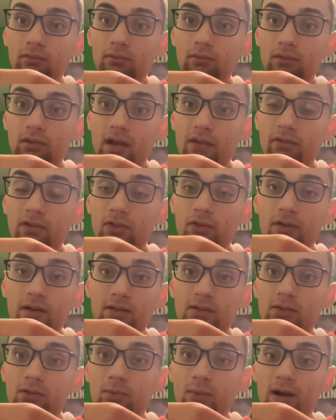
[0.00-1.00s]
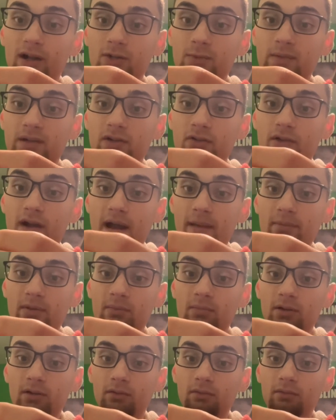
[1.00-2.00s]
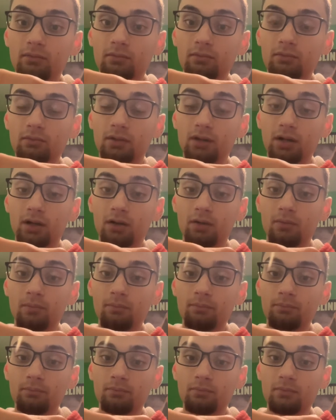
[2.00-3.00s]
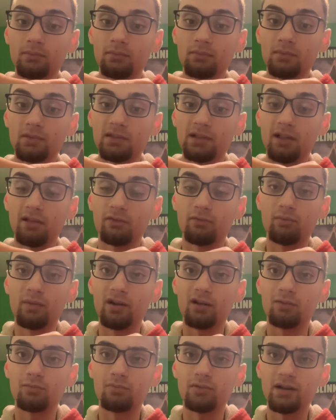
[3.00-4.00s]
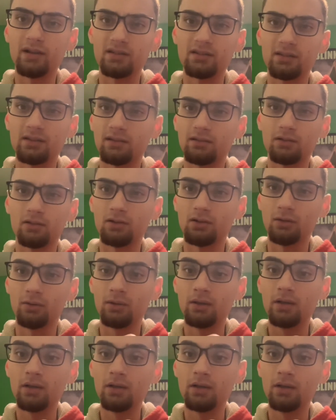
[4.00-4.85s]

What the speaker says: rest of the watch be crappy, but, you know, still have a better bracelet, you know.